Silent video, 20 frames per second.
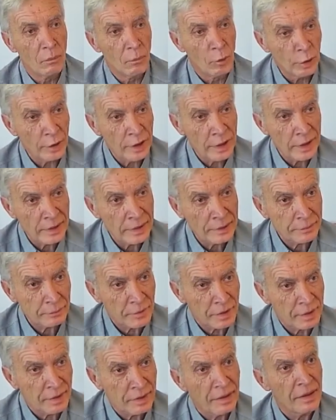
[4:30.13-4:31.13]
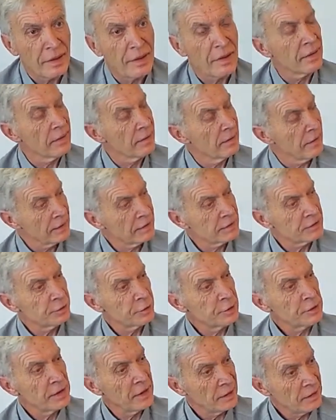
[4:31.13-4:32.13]
Mornè, thanks
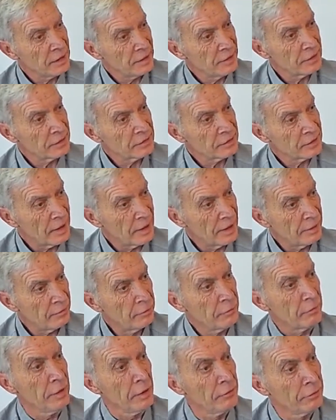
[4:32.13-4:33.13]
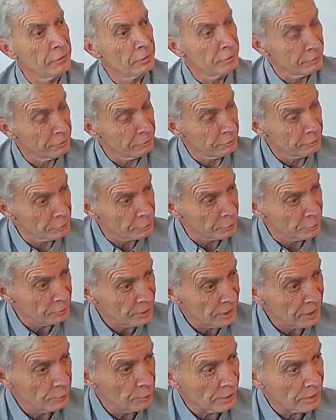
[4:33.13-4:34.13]
for taking the time to
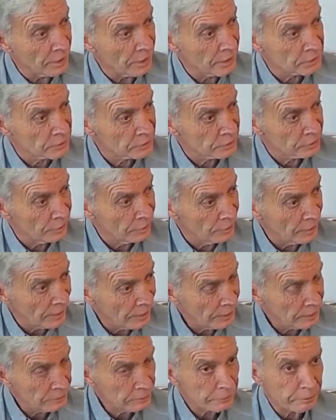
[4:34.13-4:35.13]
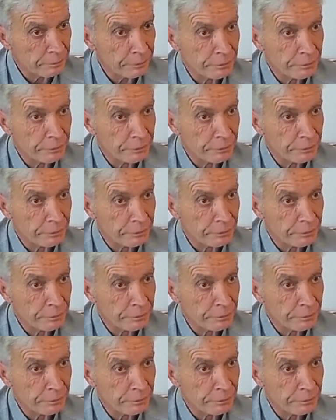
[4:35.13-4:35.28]
be with us today.